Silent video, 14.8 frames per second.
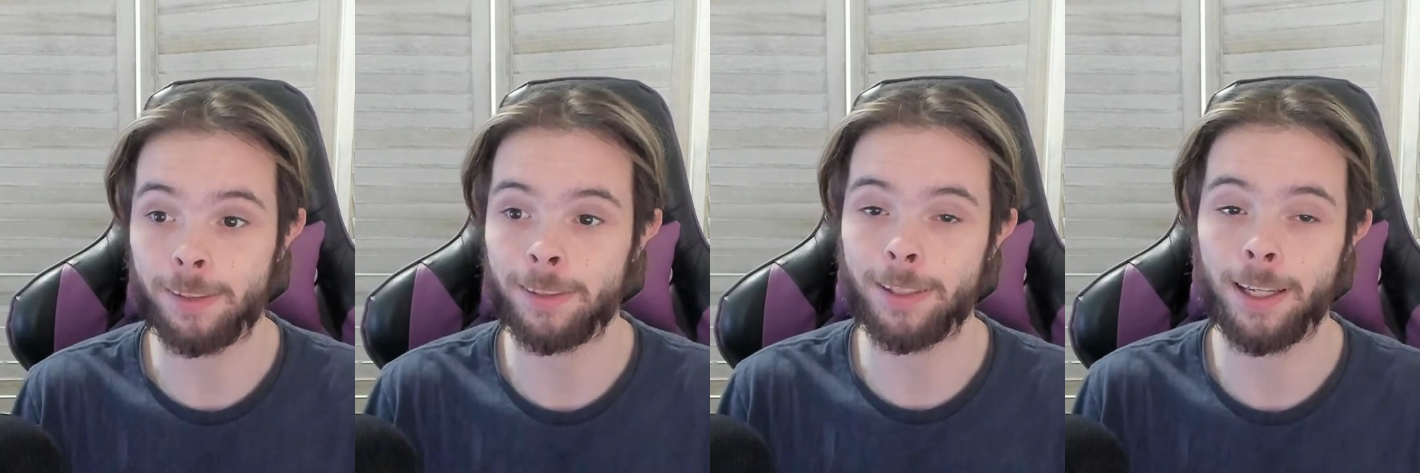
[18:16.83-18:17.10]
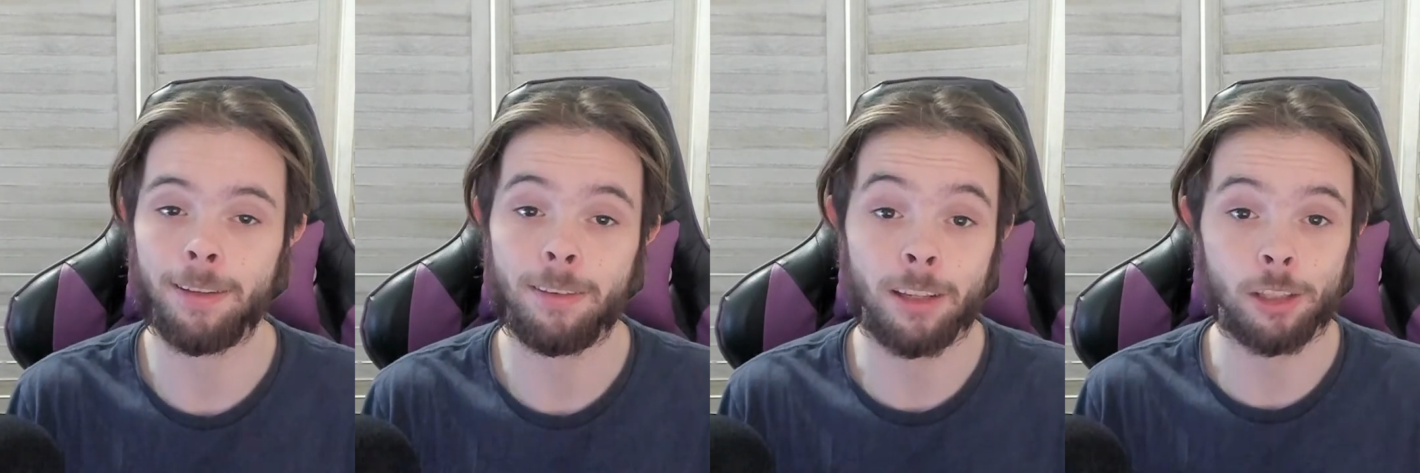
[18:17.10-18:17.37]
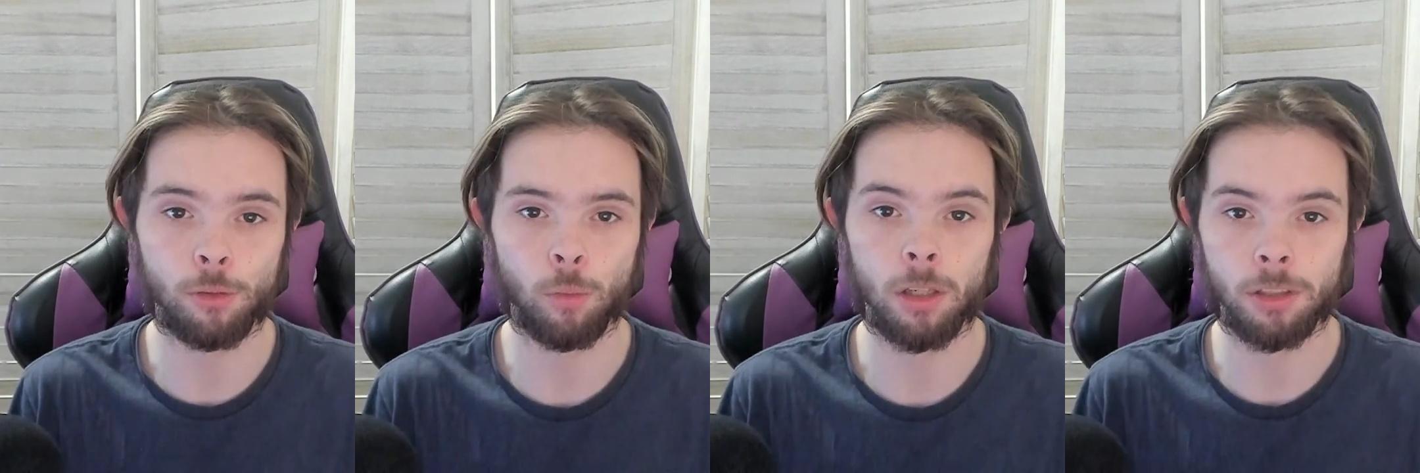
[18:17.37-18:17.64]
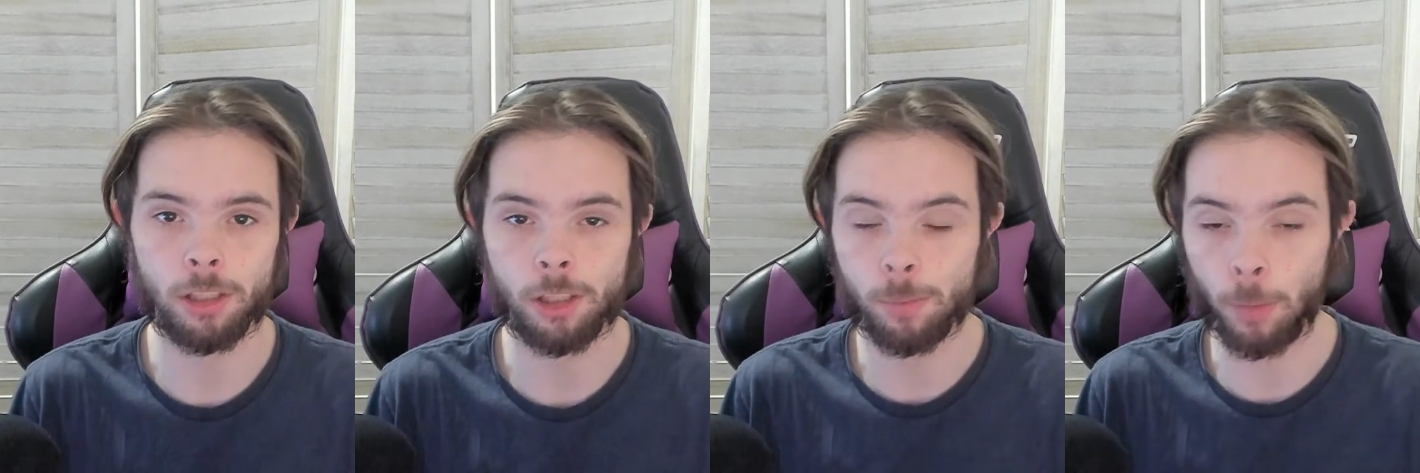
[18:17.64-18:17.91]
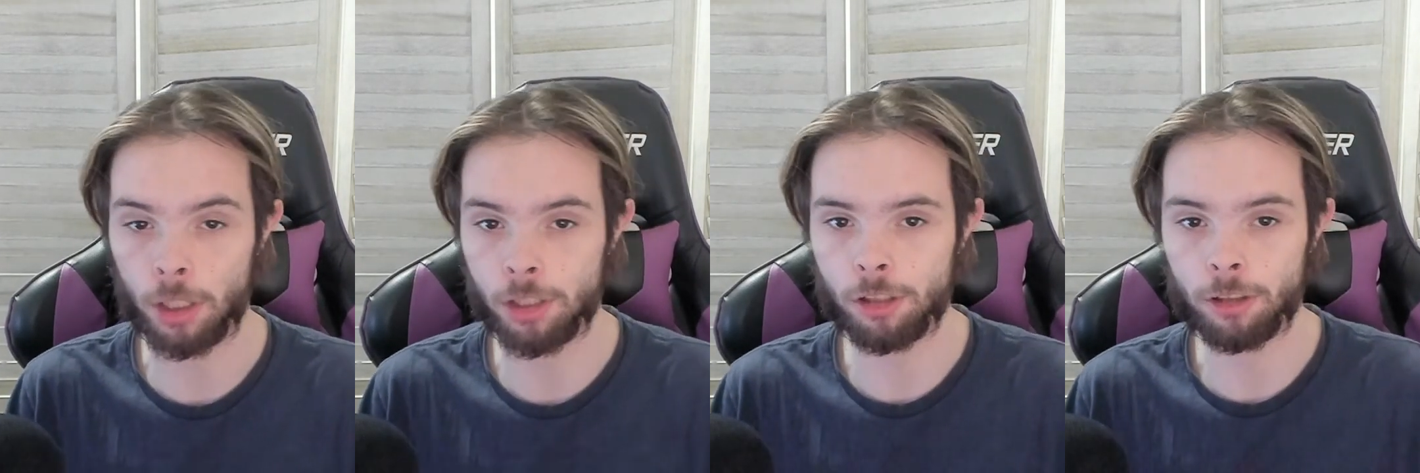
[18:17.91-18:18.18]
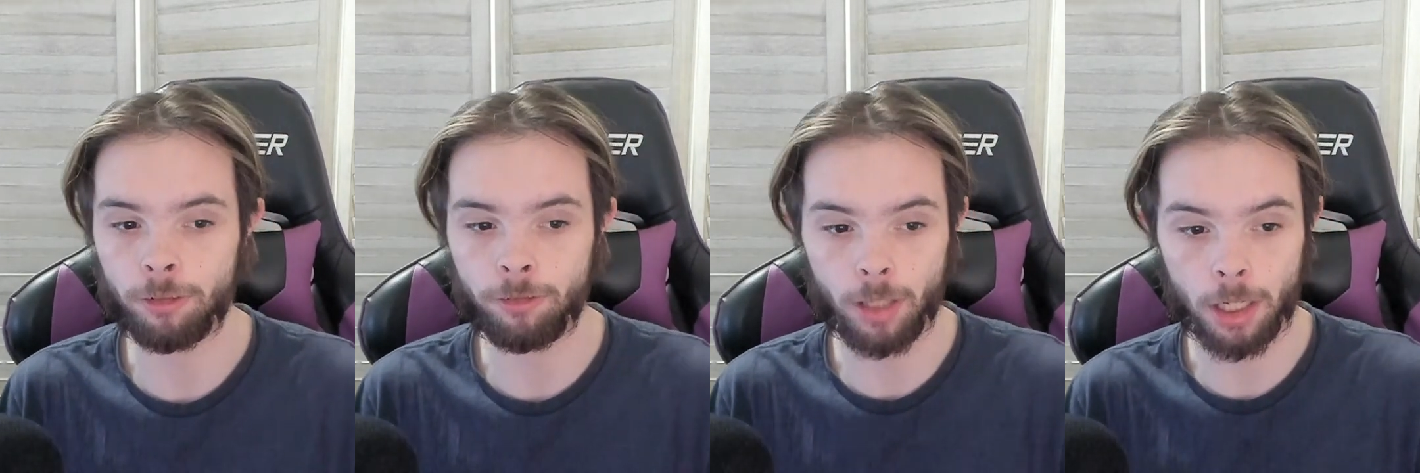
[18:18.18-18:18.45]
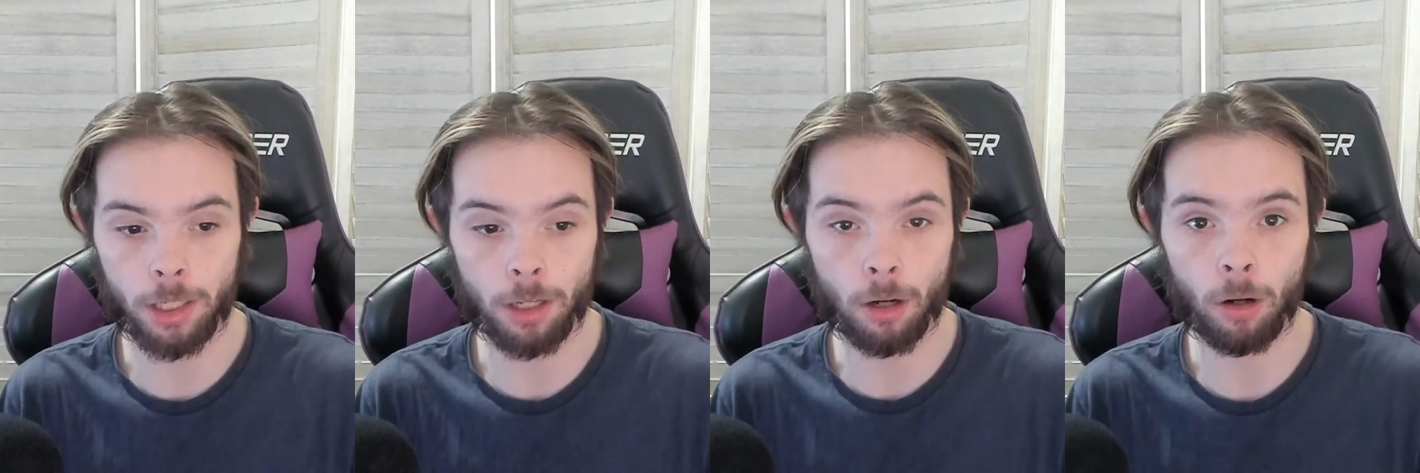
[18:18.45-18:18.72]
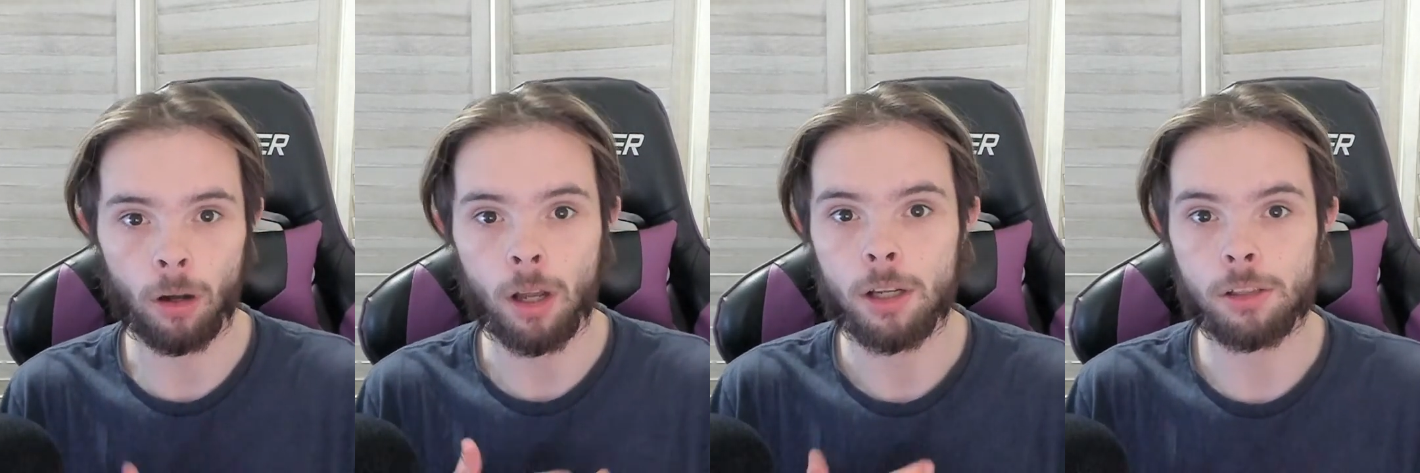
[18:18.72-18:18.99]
Again, this was a sponsored video,